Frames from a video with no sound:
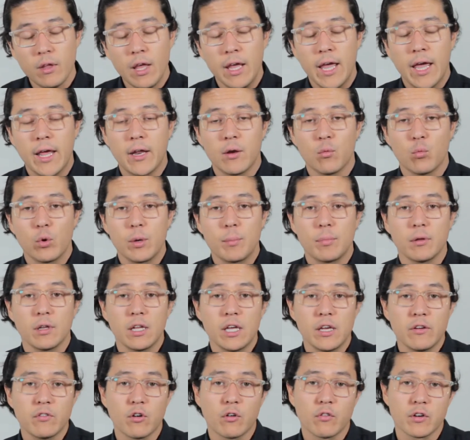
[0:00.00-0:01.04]
And we
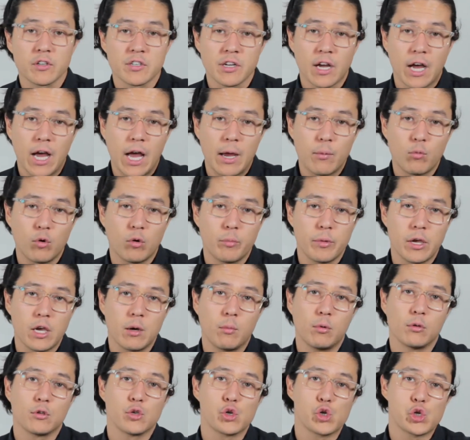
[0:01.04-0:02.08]
believe over time we'll be
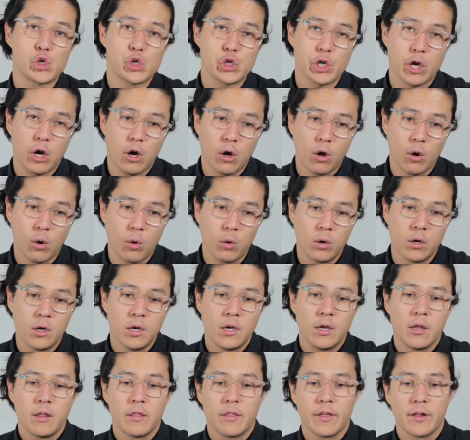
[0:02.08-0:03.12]
able to show
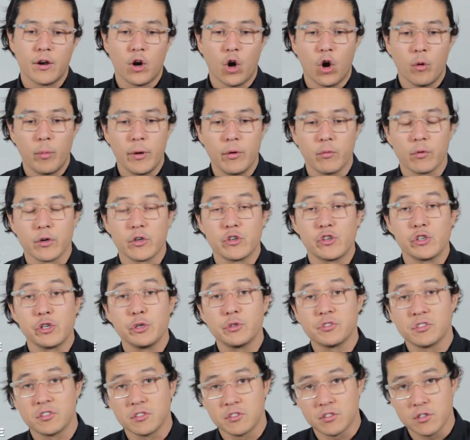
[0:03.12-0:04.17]
that OB
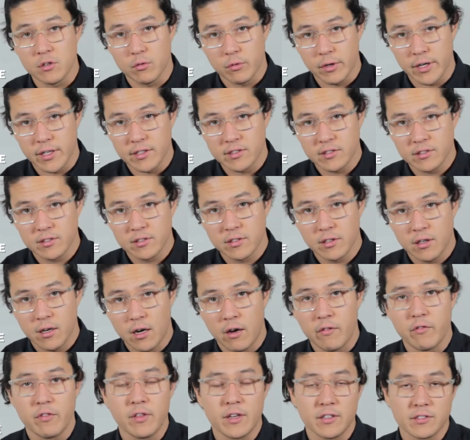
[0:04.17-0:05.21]
reduces the risk
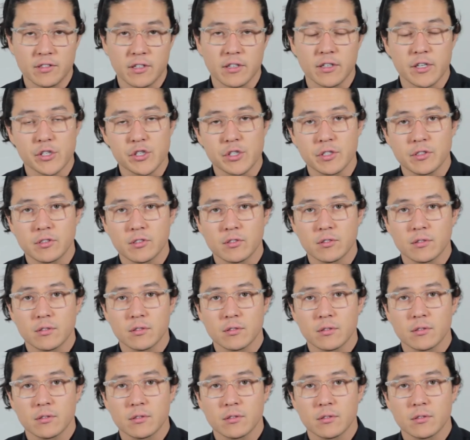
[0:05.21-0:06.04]
of these conditions.